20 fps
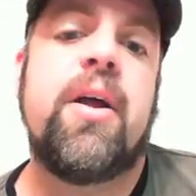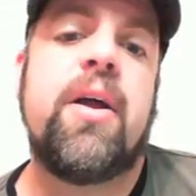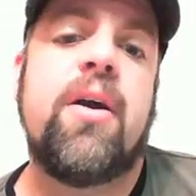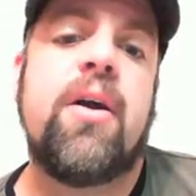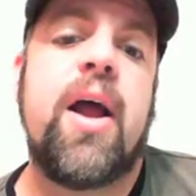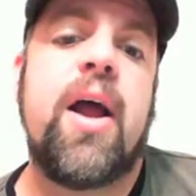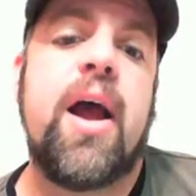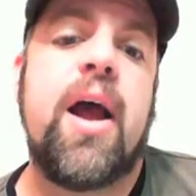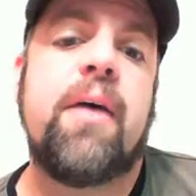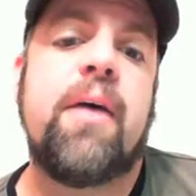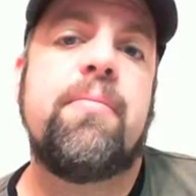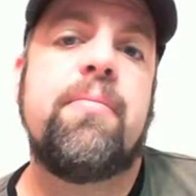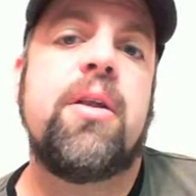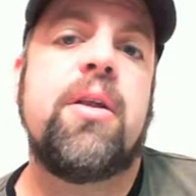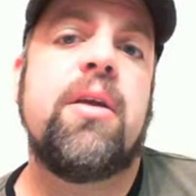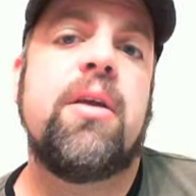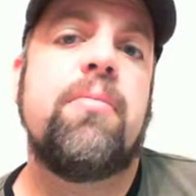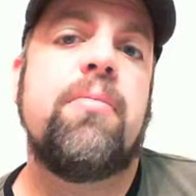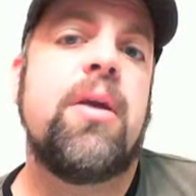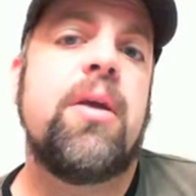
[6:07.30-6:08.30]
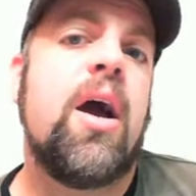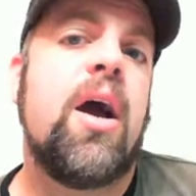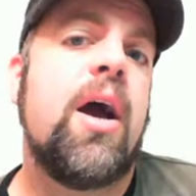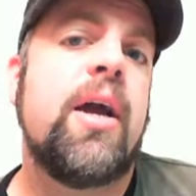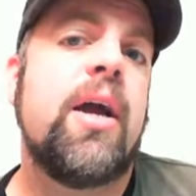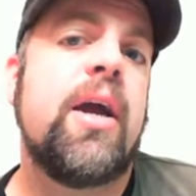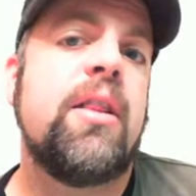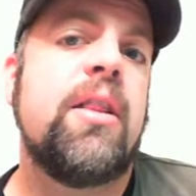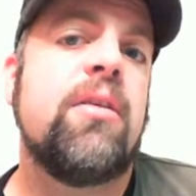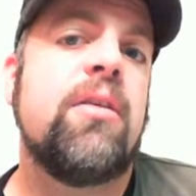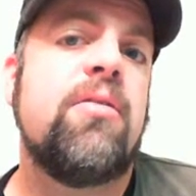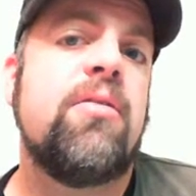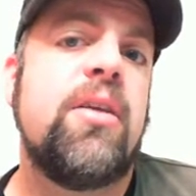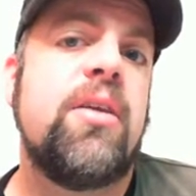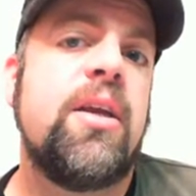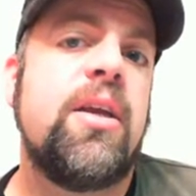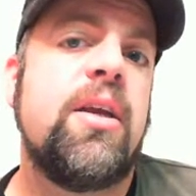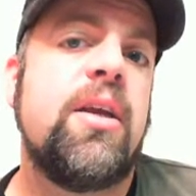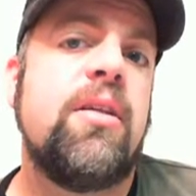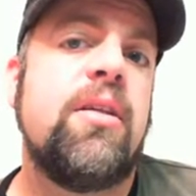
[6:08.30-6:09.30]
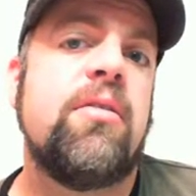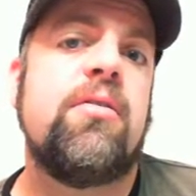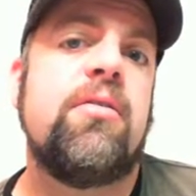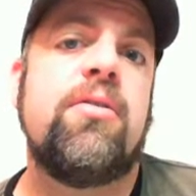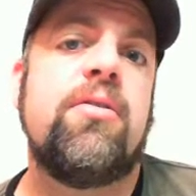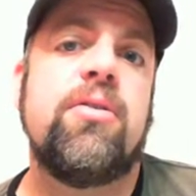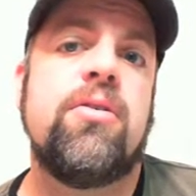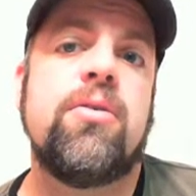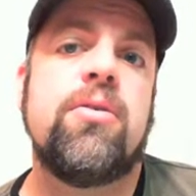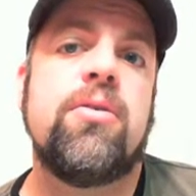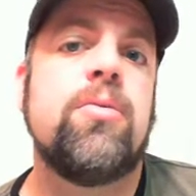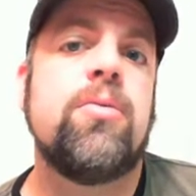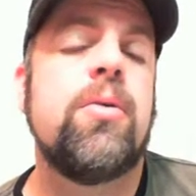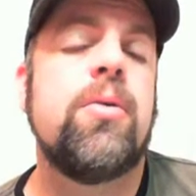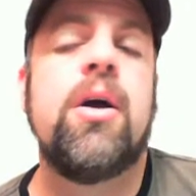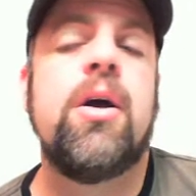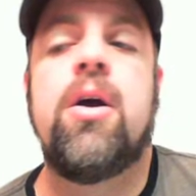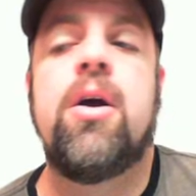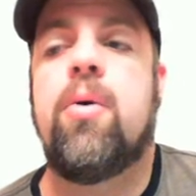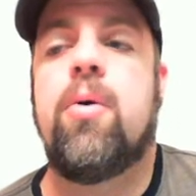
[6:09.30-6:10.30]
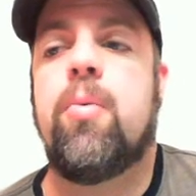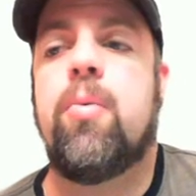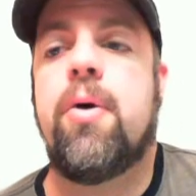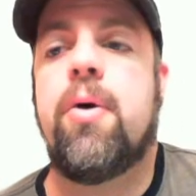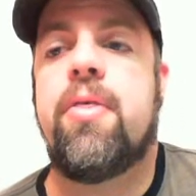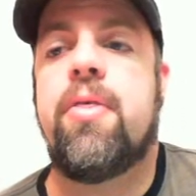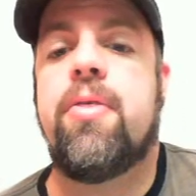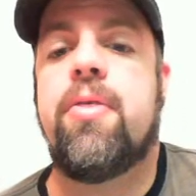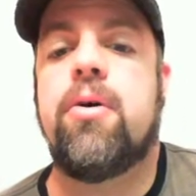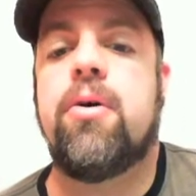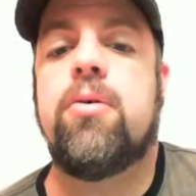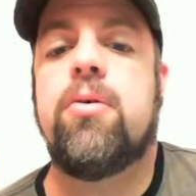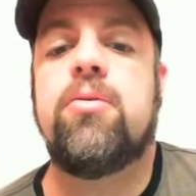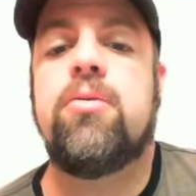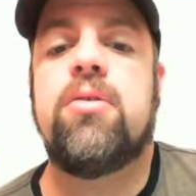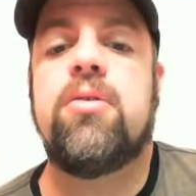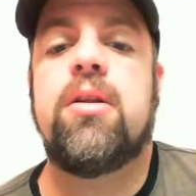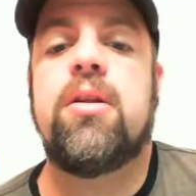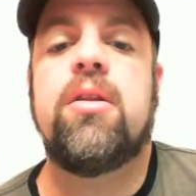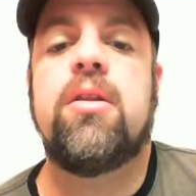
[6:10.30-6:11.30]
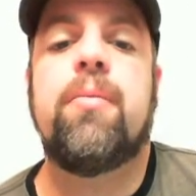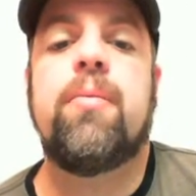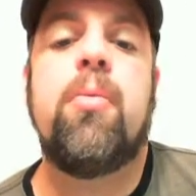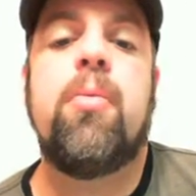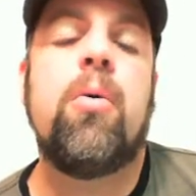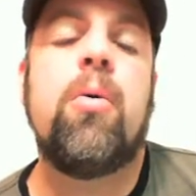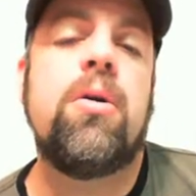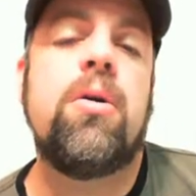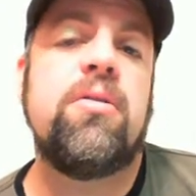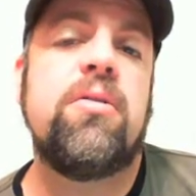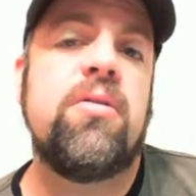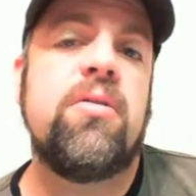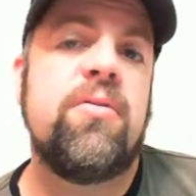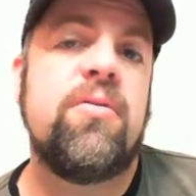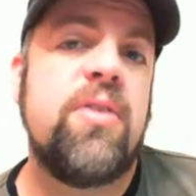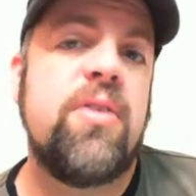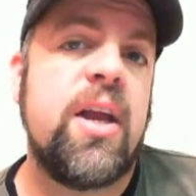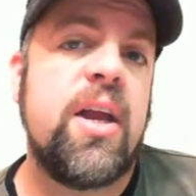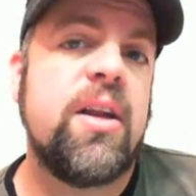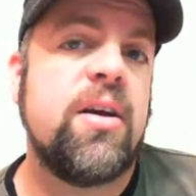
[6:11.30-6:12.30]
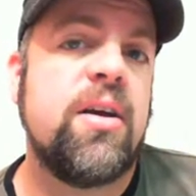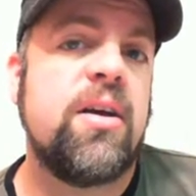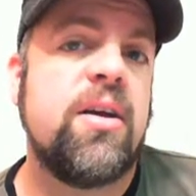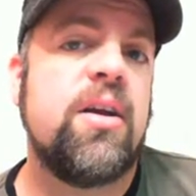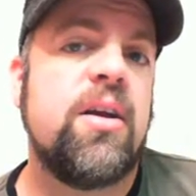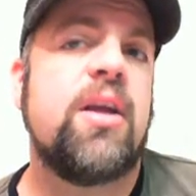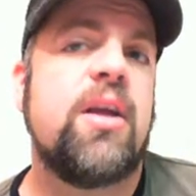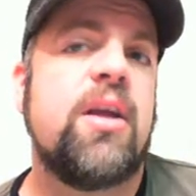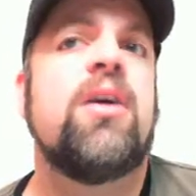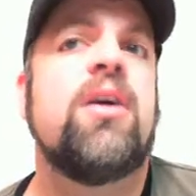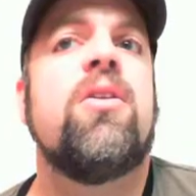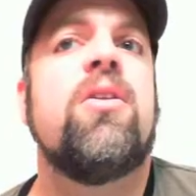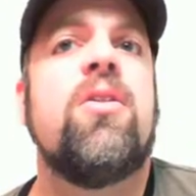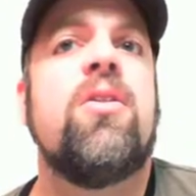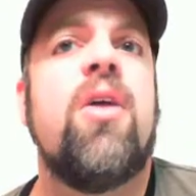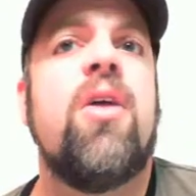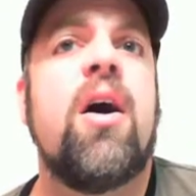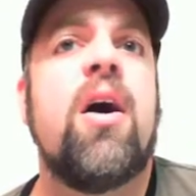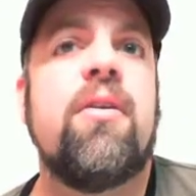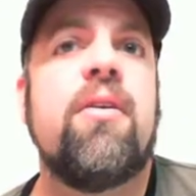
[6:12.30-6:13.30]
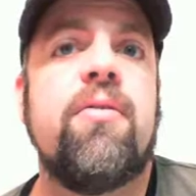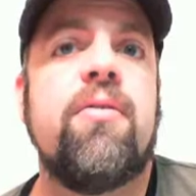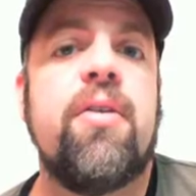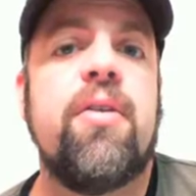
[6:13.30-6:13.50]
are happening behind the scenes too with those, and the importance of data and a lot of the